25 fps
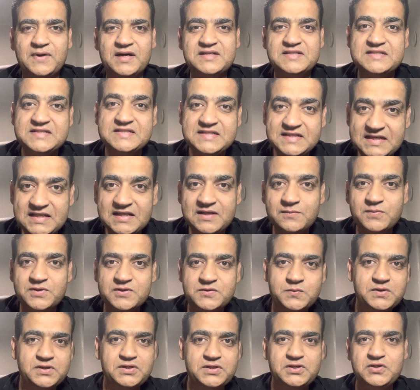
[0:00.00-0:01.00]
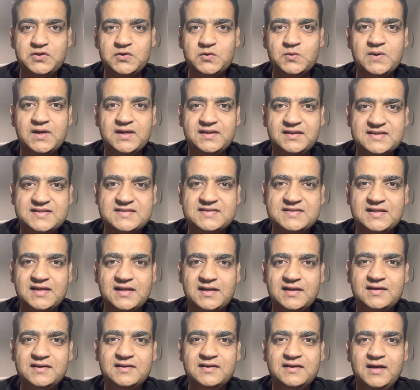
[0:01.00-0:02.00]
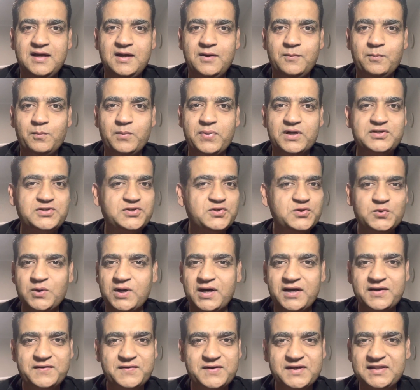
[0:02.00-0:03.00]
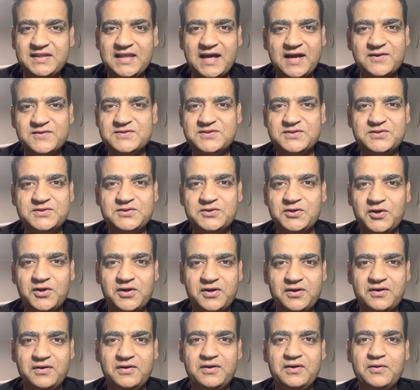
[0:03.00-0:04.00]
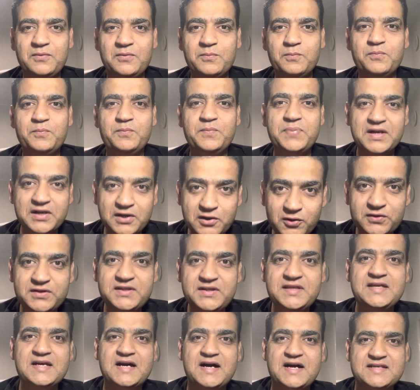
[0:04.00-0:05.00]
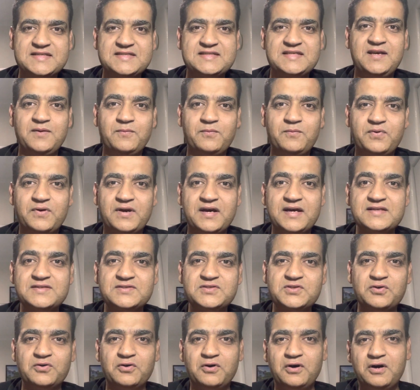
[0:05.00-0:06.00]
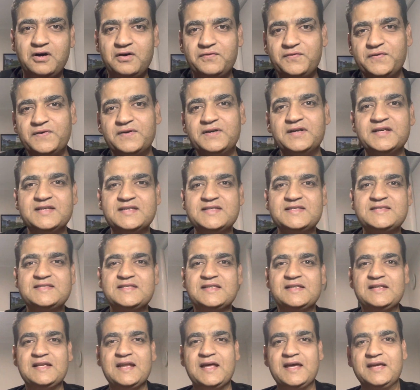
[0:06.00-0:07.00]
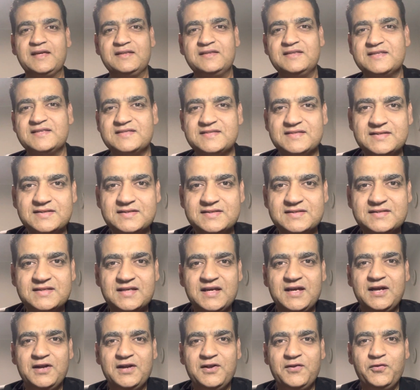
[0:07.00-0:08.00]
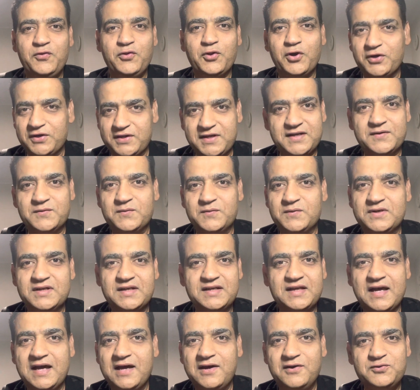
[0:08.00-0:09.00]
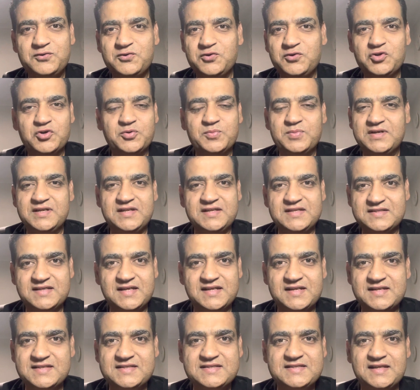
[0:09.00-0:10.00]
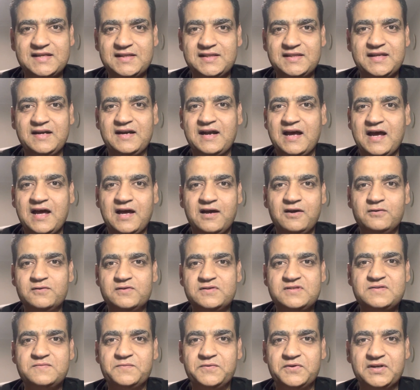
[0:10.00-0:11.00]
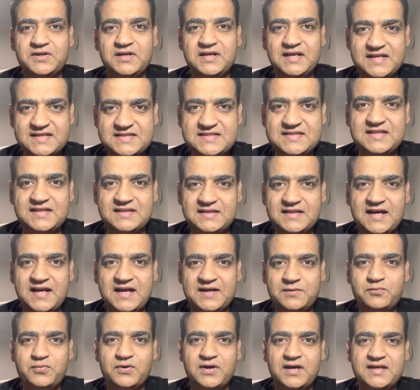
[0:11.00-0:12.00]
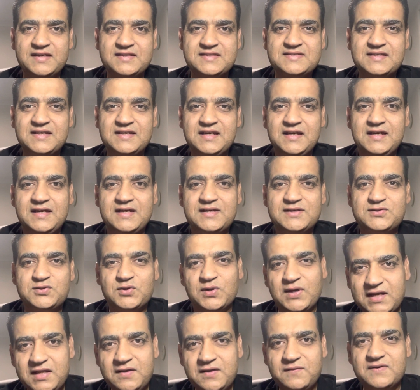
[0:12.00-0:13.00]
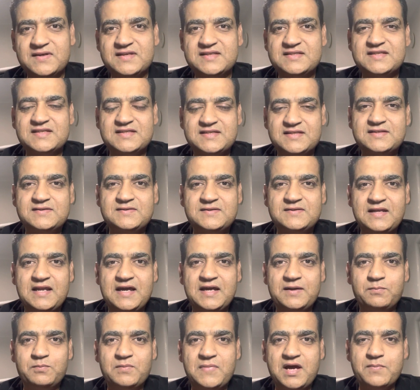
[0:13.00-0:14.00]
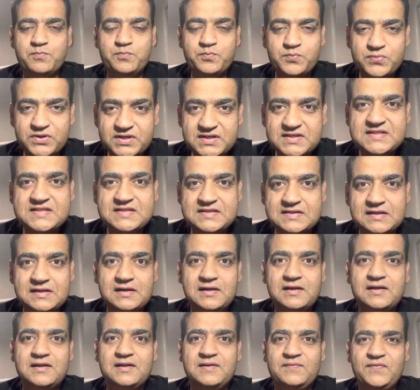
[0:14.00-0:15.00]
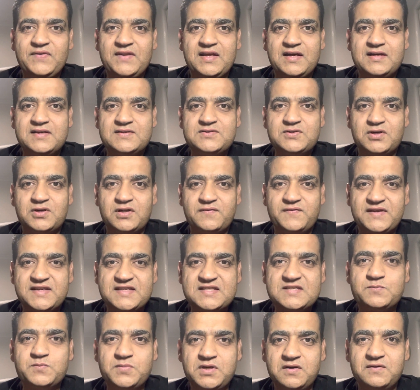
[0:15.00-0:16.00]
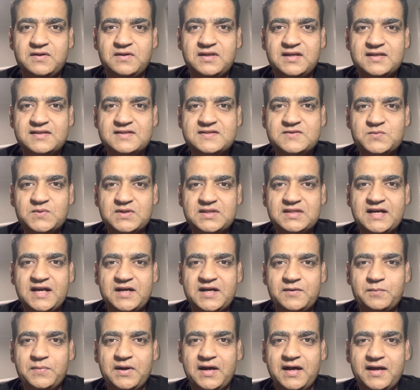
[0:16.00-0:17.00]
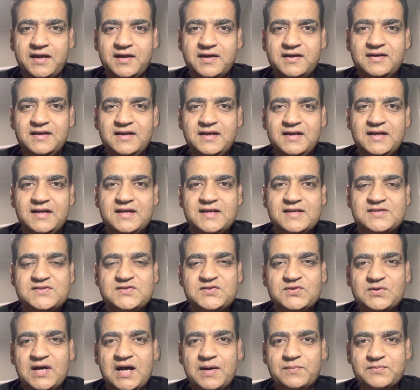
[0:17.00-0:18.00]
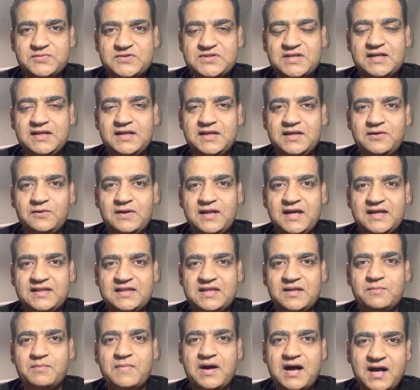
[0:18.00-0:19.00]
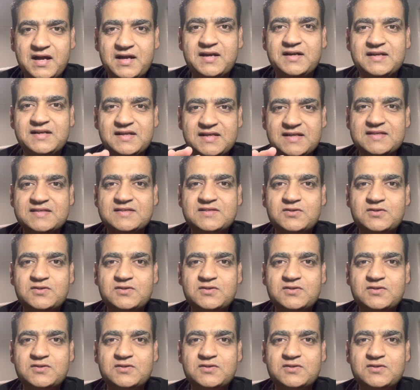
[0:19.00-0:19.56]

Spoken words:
deal between you and the seller. But $200,000 below the asking price your offer is, like, this is not going to work out. Nobody is going to sell their house for less than that price. So anyways, this is like my personal sort of experience with that buyer. So I'm telling you, like, the market is